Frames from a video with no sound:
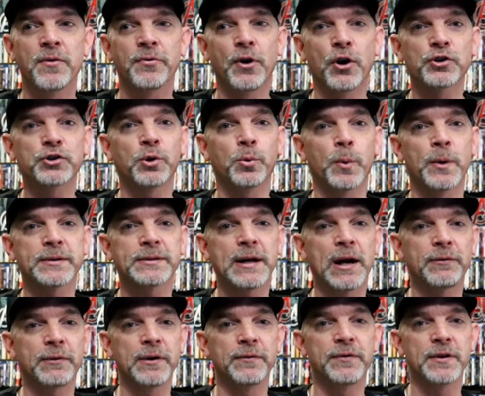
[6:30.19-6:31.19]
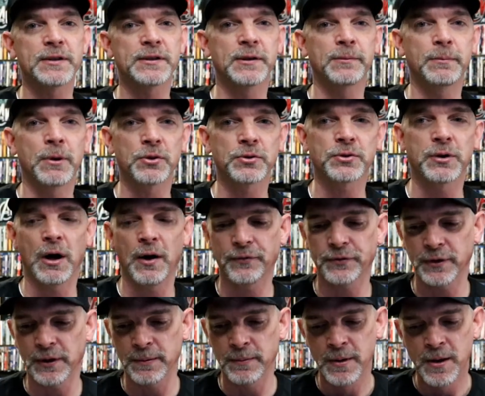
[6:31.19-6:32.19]
Those are the ones I revisit most
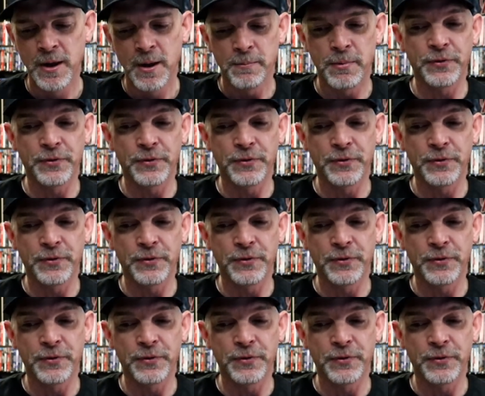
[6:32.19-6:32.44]
often,